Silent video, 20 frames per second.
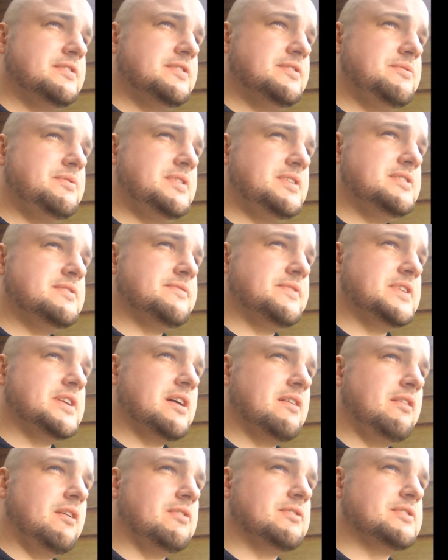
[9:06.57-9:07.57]
doing these
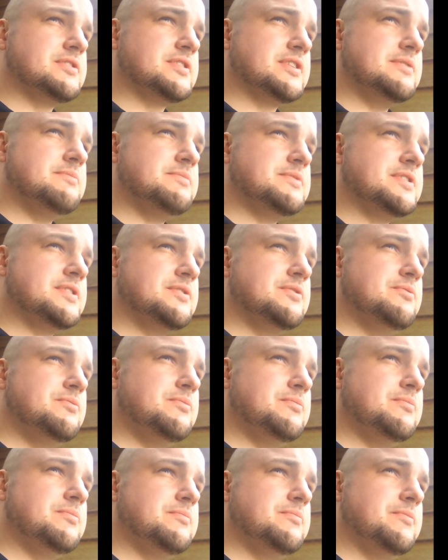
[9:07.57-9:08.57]
video logs seem to